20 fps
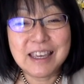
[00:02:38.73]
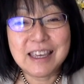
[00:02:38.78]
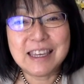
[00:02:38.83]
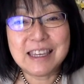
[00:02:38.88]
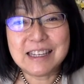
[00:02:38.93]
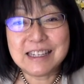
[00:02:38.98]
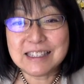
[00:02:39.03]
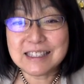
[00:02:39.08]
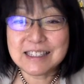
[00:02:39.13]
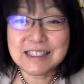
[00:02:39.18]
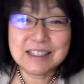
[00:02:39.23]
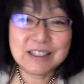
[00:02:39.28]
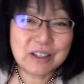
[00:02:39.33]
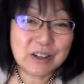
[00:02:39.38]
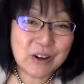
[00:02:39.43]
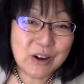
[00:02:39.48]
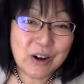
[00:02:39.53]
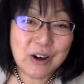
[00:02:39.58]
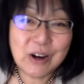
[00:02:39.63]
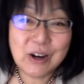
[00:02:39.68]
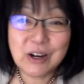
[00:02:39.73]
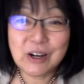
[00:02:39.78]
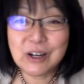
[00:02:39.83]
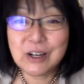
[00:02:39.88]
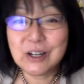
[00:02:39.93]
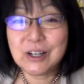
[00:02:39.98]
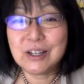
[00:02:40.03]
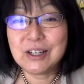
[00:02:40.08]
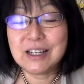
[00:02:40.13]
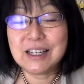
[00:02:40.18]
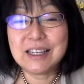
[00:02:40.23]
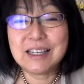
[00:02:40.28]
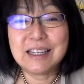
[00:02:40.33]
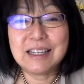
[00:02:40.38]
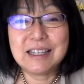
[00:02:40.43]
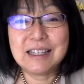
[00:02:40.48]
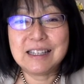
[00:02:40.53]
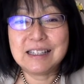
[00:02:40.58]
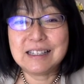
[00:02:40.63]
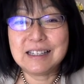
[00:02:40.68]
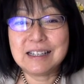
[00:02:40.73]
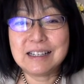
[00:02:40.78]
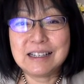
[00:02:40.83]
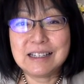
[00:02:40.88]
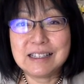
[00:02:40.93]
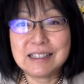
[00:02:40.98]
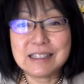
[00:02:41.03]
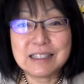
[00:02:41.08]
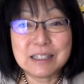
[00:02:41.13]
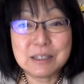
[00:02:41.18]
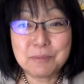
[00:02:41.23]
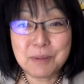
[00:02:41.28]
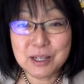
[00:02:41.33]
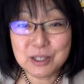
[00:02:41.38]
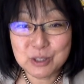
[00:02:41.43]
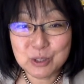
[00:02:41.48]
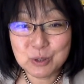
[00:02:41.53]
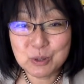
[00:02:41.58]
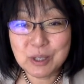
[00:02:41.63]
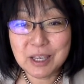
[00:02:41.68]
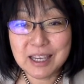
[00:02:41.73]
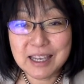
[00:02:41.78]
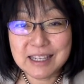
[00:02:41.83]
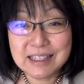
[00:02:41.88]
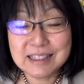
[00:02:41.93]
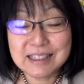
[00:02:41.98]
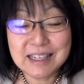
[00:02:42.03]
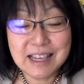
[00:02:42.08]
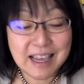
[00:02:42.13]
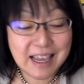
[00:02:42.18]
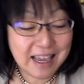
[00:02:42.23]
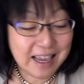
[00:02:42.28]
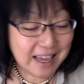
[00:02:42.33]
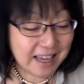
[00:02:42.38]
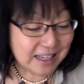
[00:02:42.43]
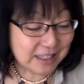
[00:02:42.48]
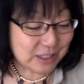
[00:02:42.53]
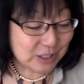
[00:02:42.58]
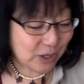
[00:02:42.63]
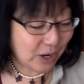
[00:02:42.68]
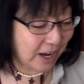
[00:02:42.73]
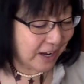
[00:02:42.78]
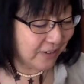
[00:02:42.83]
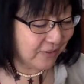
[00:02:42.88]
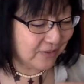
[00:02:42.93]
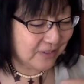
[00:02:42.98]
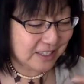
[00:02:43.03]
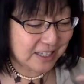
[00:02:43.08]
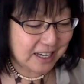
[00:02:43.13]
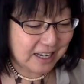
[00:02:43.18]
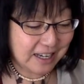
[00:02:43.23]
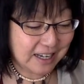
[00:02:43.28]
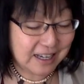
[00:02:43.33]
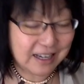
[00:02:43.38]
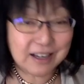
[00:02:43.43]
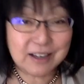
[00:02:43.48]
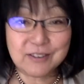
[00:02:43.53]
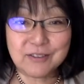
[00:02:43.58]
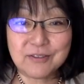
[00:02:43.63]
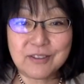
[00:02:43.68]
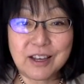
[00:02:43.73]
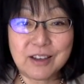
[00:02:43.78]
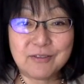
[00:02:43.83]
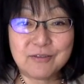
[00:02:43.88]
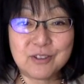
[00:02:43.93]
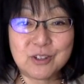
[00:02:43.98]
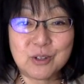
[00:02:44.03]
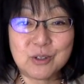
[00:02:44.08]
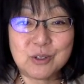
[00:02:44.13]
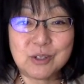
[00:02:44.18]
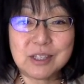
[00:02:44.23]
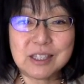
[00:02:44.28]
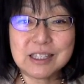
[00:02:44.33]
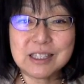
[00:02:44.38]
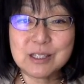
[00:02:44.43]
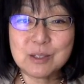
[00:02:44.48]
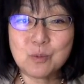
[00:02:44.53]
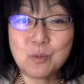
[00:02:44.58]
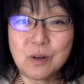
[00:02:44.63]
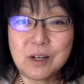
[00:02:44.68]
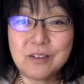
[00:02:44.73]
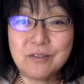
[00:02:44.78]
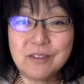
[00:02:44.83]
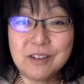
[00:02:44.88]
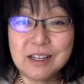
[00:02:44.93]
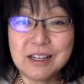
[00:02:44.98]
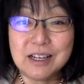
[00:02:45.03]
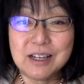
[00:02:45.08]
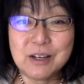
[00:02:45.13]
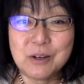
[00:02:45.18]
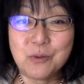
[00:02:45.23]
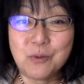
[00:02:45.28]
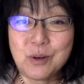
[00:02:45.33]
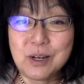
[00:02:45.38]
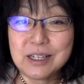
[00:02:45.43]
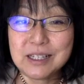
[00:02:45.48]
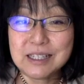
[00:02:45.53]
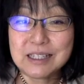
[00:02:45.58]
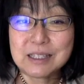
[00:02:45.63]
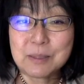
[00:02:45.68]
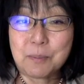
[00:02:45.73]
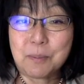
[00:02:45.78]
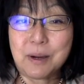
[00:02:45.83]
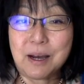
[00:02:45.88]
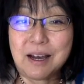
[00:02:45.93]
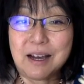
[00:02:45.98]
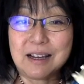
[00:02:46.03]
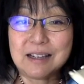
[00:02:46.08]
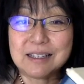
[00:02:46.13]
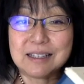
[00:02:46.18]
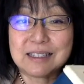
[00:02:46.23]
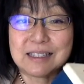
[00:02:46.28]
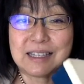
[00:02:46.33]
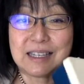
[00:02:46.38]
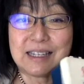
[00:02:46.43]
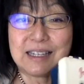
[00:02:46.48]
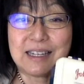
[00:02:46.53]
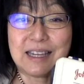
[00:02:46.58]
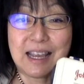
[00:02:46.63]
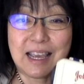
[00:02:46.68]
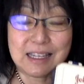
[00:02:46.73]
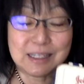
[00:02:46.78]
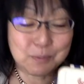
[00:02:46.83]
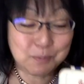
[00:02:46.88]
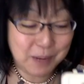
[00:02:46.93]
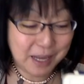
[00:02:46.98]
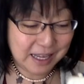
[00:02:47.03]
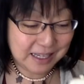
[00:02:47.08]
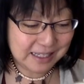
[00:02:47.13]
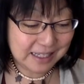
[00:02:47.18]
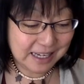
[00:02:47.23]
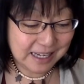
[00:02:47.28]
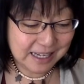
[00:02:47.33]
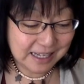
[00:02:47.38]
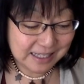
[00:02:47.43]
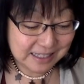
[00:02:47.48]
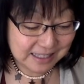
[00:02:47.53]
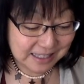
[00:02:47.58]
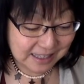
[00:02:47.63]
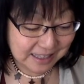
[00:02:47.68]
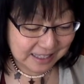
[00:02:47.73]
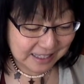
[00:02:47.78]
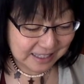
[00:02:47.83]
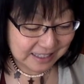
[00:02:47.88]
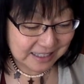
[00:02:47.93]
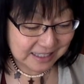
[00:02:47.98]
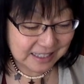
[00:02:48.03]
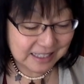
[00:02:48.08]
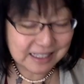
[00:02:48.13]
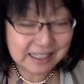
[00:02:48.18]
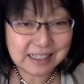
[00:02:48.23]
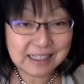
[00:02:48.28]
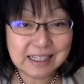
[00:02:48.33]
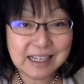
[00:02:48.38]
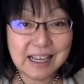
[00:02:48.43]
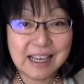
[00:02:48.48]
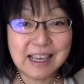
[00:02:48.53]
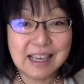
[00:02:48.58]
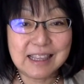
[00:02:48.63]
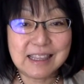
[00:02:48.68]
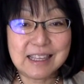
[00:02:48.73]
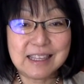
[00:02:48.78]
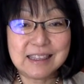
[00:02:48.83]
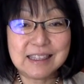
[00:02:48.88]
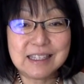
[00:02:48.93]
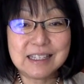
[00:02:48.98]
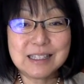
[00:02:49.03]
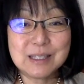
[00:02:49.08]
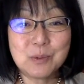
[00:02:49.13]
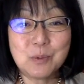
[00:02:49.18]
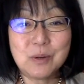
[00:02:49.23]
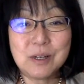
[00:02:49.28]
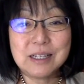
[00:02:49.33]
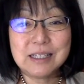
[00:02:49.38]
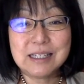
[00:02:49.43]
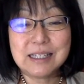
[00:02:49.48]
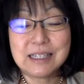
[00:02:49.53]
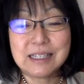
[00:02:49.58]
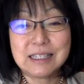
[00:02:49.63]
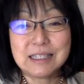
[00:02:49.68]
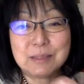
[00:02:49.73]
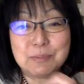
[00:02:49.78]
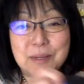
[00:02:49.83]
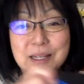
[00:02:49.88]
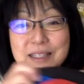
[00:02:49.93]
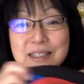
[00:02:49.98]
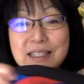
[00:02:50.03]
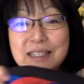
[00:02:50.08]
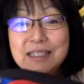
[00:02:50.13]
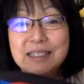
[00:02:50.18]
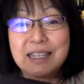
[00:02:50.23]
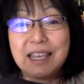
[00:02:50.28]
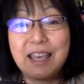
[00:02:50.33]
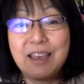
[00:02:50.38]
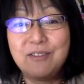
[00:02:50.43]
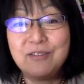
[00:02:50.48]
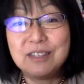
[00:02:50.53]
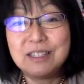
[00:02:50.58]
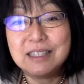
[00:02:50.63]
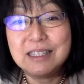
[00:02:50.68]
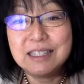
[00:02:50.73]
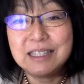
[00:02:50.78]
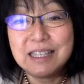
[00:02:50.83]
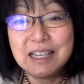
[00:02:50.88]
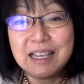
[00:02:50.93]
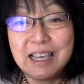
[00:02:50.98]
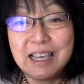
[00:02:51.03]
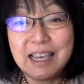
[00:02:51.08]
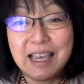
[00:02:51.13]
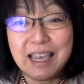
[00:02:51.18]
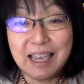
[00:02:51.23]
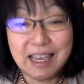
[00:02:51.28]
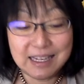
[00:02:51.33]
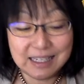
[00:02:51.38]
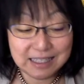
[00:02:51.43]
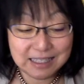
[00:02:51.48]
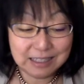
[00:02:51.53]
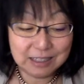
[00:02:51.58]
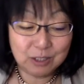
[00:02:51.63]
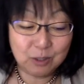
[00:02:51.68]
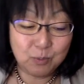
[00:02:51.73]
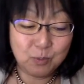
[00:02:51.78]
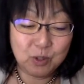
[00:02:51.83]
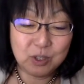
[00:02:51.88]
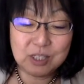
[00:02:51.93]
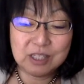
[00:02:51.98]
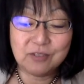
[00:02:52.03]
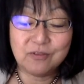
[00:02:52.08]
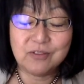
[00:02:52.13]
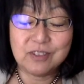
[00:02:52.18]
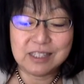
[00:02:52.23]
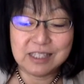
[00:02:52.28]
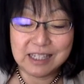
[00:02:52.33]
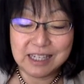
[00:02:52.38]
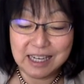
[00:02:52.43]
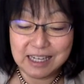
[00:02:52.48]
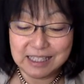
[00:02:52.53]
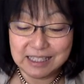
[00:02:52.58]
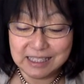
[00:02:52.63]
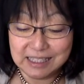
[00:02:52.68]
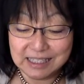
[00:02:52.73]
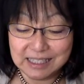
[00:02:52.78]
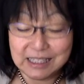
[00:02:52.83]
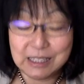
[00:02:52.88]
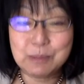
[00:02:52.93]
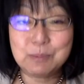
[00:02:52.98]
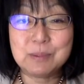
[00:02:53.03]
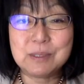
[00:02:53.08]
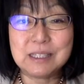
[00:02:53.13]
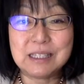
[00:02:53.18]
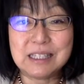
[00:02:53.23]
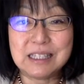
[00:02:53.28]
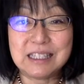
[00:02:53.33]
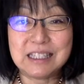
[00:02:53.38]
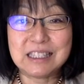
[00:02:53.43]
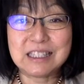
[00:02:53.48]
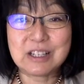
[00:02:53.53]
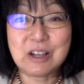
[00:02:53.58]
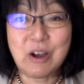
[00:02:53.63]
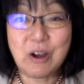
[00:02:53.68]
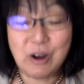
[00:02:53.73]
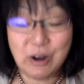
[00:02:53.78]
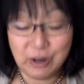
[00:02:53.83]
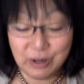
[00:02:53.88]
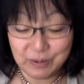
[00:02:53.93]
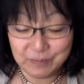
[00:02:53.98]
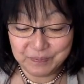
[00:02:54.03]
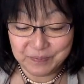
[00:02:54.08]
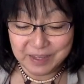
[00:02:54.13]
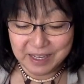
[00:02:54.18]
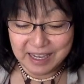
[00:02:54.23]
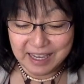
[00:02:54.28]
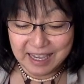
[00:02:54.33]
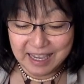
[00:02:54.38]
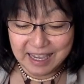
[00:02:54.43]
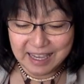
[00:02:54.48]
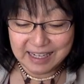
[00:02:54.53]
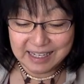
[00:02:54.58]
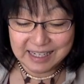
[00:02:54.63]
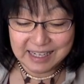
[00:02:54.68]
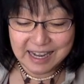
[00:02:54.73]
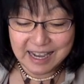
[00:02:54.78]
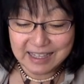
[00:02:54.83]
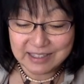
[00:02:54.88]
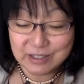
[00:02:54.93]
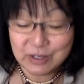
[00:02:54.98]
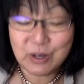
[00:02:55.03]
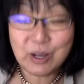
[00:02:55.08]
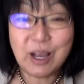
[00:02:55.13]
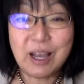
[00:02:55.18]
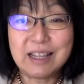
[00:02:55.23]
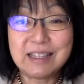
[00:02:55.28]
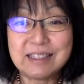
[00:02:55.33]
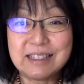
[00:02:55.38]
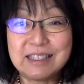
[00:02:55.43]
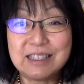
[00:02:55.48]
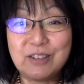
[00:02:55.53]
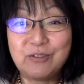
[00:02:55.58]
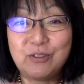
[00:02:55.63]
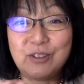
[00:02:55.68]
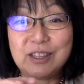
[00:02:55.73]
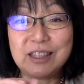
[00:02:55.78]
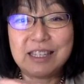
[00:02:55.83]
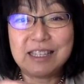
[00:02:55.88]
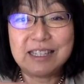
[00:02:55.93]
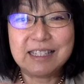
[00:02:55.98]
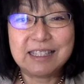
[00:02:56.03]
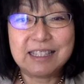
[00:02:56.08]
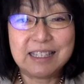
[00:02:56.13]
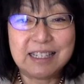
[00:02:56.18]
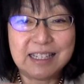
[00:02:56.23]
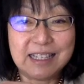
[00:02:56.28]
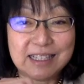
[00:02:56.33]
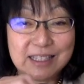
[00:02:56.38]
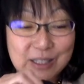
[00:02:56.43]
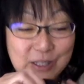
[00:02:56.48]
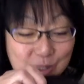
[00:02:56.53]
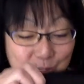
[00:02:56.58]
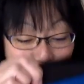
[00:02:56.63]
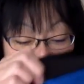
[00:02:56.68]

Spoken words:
It's in the car and it's in my suitcase. And so I've shown you, this is one. It's a box and it has band-aids and things in it. Then this one is my son Kevin's, and it's a little more sophisticated. He keeps it in his car, and it has all kinds of different things in it. So